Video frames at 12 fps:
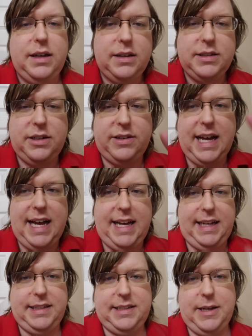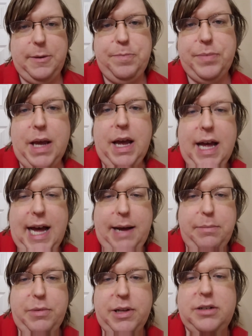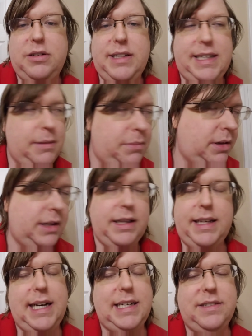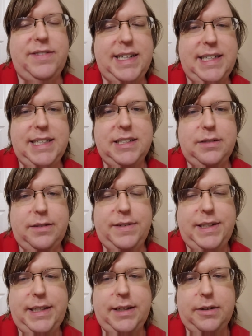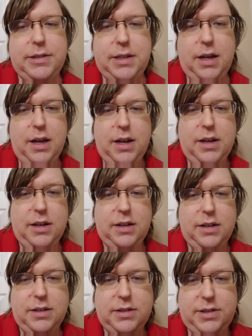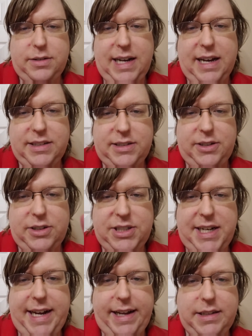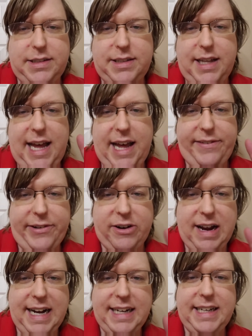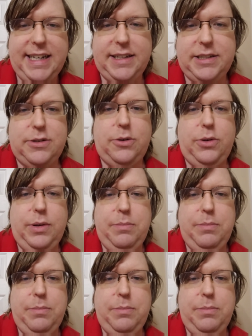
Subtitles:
So, guys, I'm literally completely out of ideas for videos. So now is your chance to have your ideas stolen